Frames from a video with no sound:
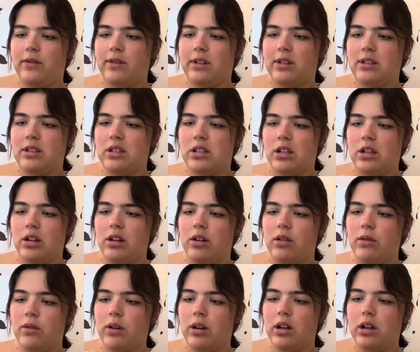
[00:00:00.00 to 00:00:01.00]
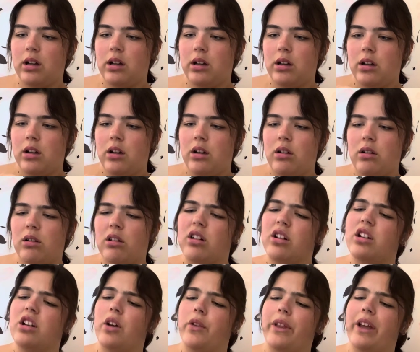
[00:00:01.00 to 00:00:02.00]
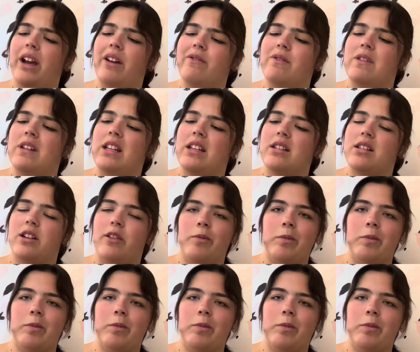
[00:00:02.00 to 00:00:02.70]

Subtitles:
So, or no, they have knit stuff,